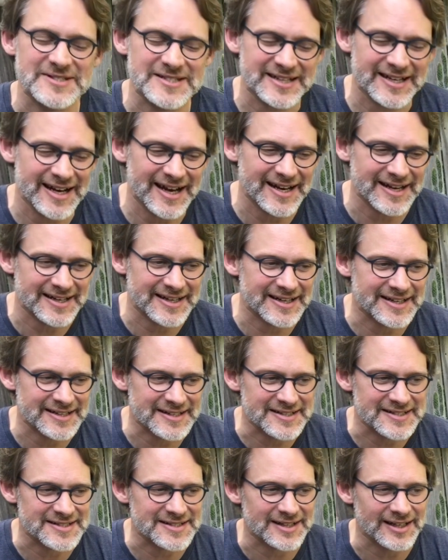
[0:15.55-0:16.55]
Scott
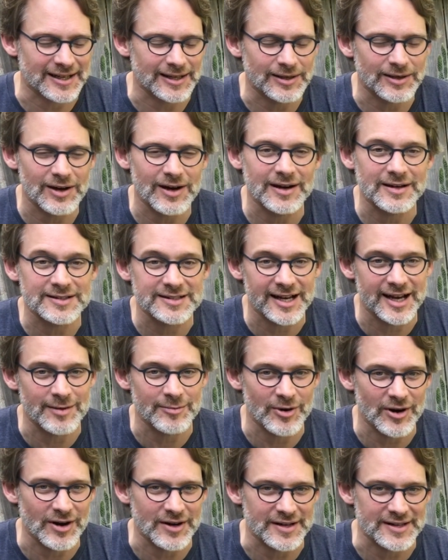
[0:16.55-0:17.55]
is a
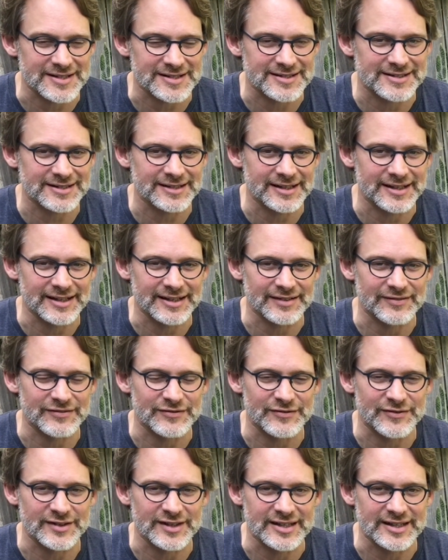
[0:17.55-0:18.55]
longtime artist
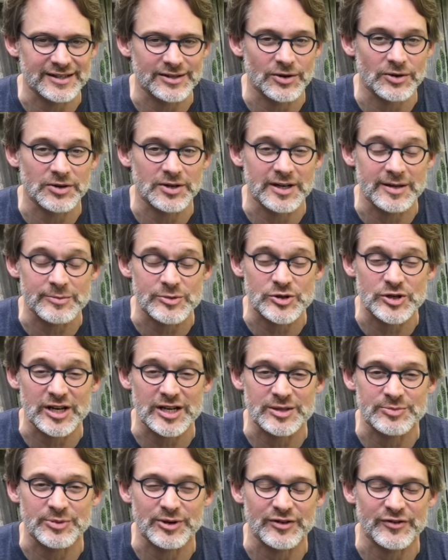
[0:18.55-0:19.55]
of the Notre Dame
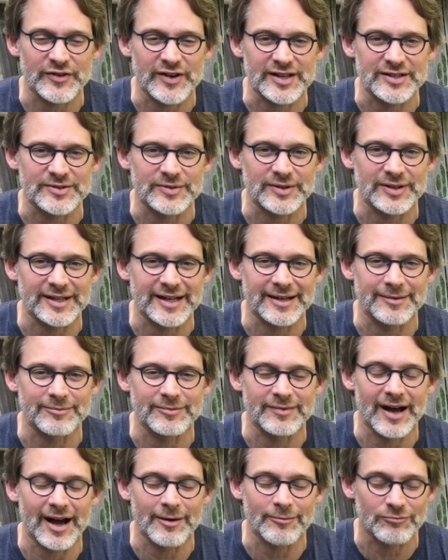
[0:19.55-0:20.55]
Shakespeare Festival, and
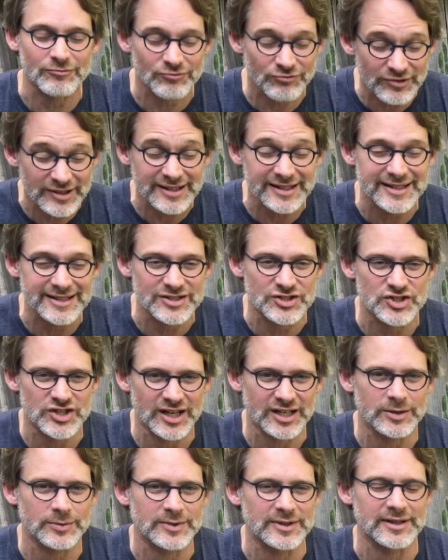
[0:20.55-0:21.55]
I'm, I'm really
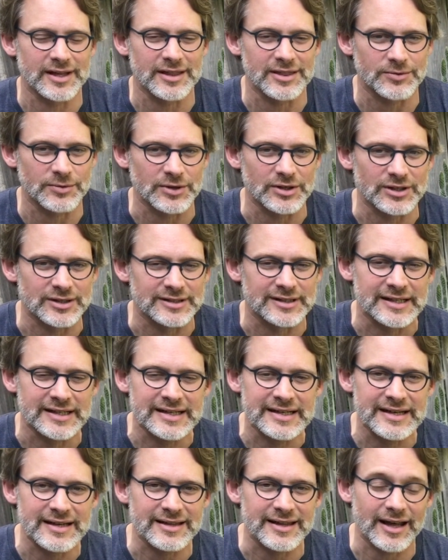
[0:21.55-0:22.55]
genuinely thrilled
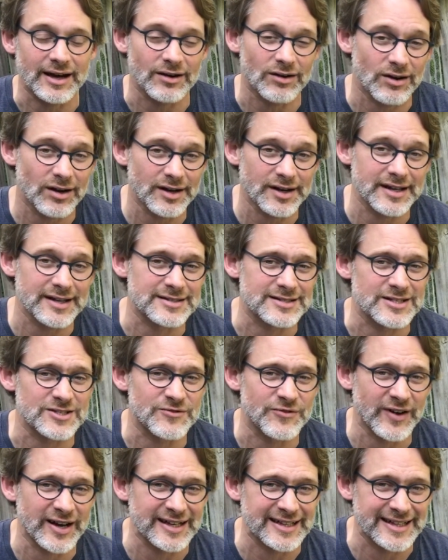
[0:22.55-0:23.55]
that our audiences
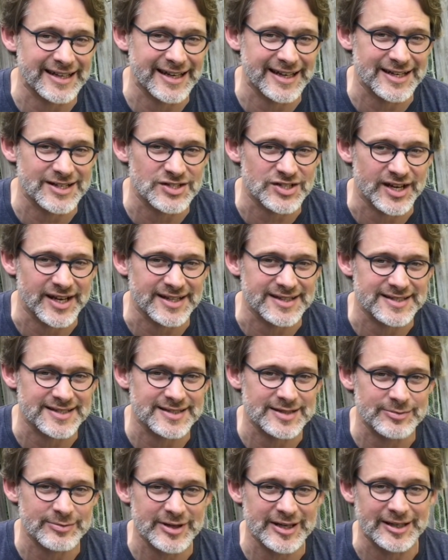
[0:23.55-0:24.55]
finally get a chance
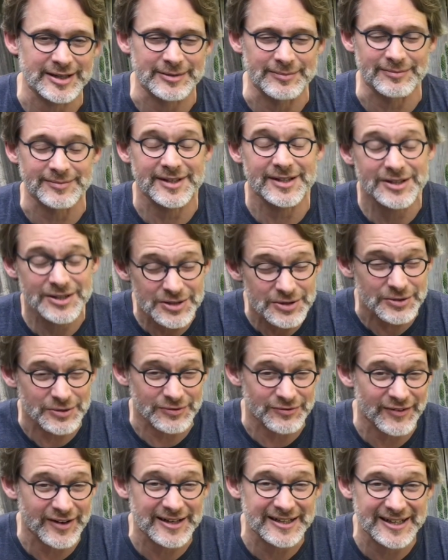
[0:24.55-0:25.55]
to meet him, that you
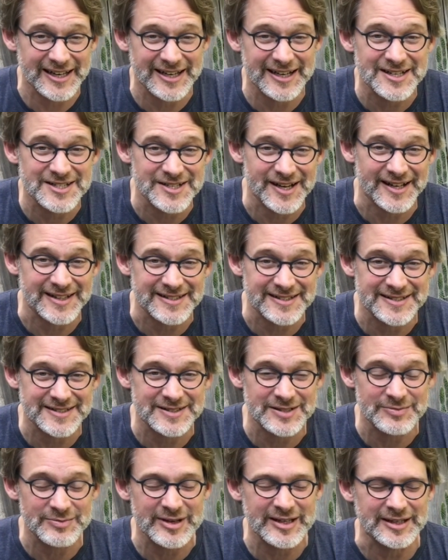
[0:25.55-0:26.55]
finally get a chance
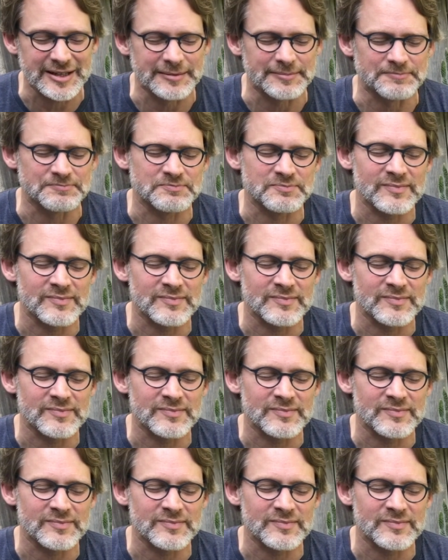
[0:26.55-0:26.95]
to meet him.